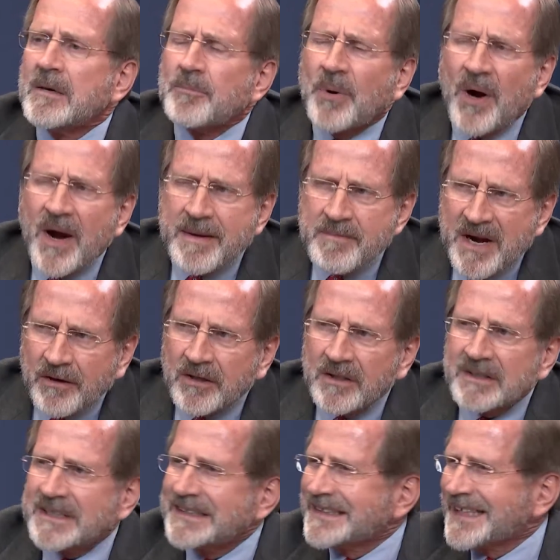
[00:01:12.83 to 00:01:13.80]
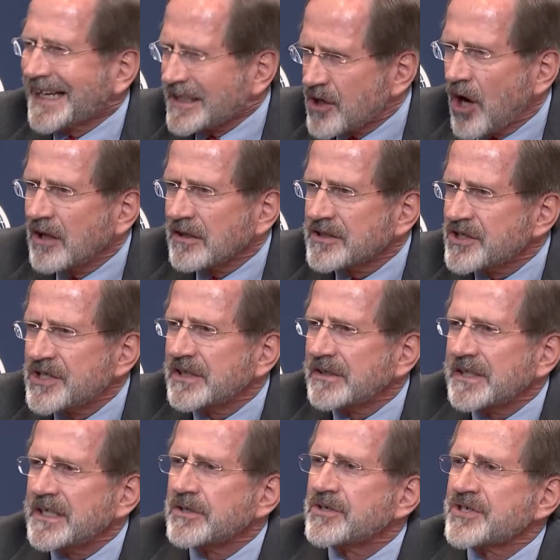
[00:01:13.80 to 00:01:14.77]
primarily technology
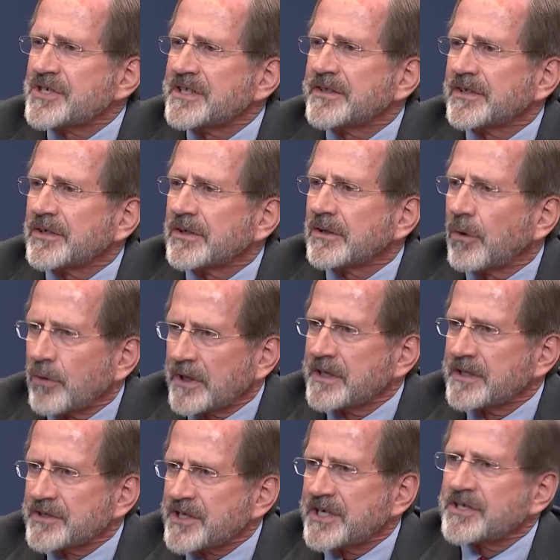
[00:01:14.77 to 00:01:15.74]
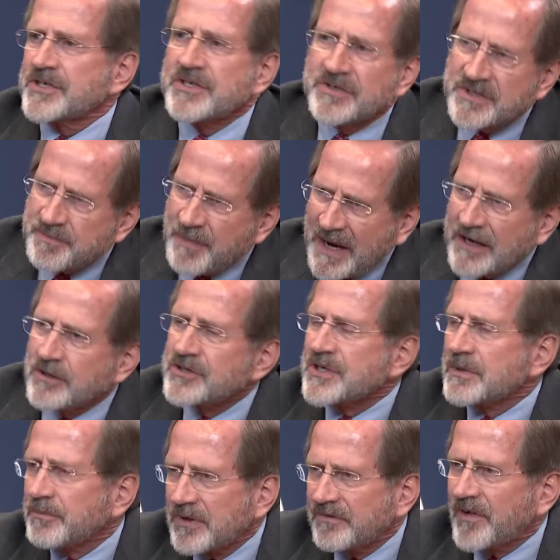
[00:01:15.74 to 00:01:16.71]
leaders in their organizations,
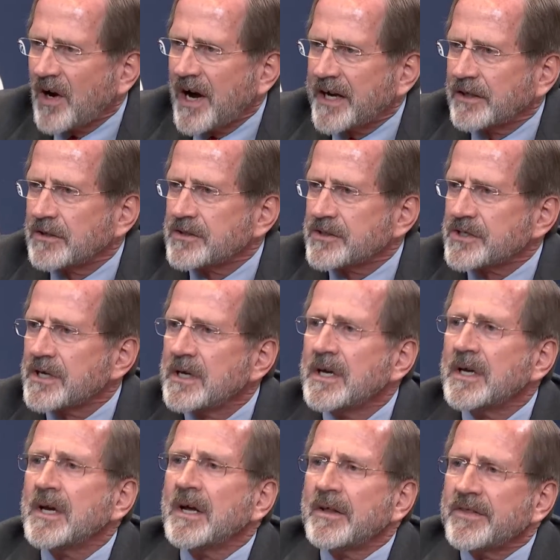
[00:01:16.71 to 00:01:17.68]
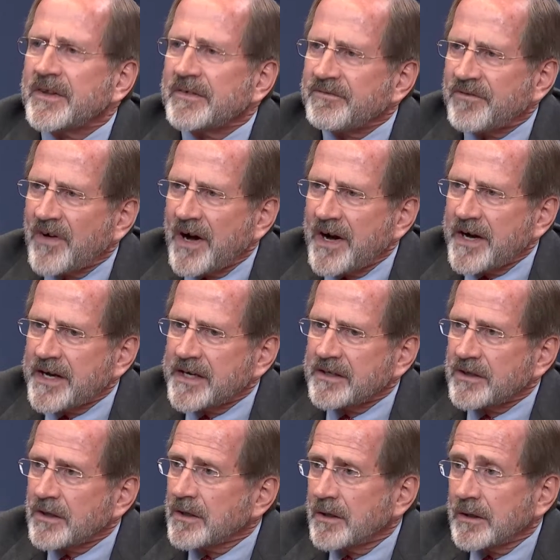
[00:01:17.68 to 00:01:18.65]
payers and providers, that
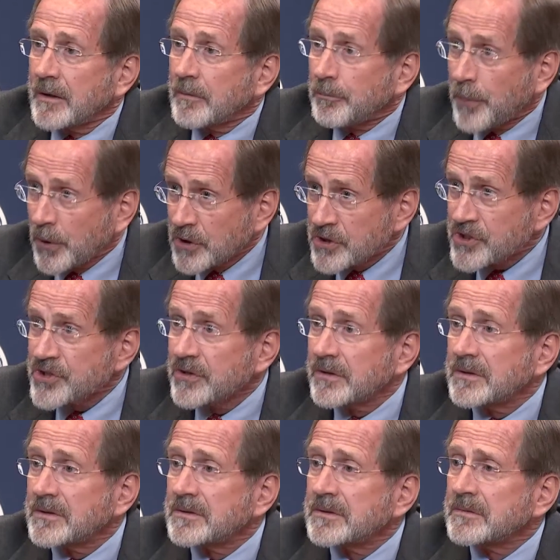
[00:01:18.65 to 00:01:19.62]
find personal,